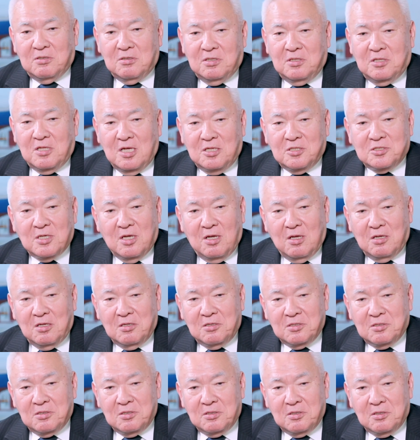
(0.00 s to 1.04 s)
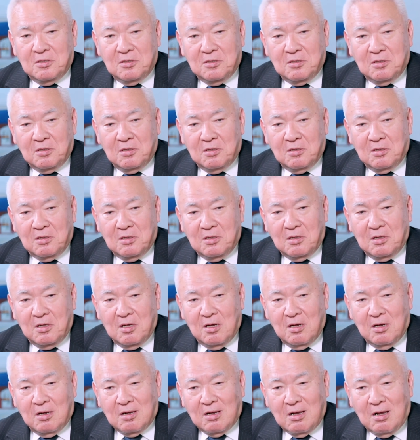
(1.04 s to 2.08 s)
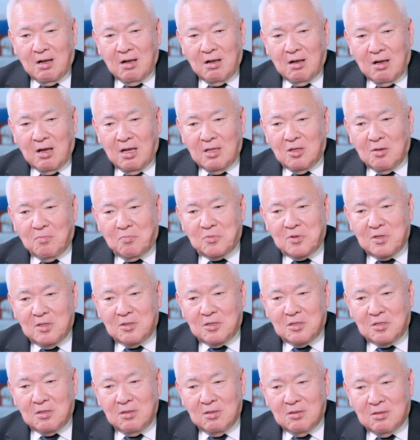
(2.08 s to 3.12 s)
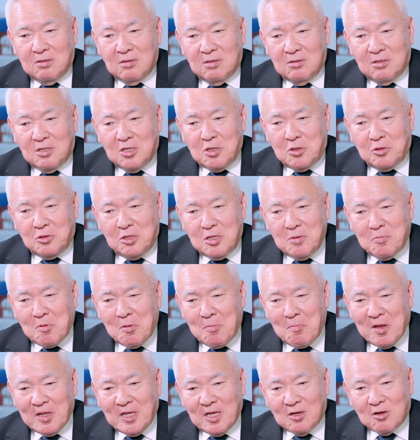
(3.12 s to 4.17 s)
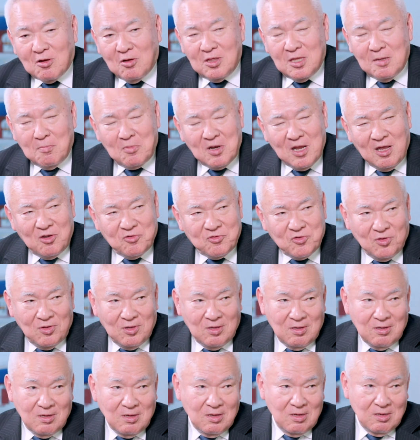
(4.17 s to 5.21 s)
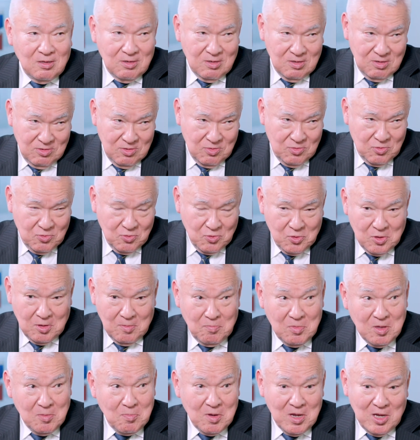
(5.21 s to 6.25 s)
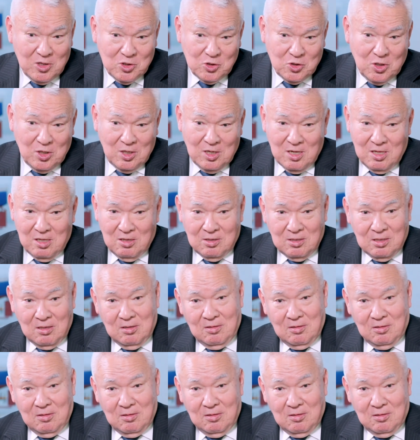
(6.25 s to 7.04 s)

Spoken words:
they say kind of the diplomatic condemnation to the Beijing, and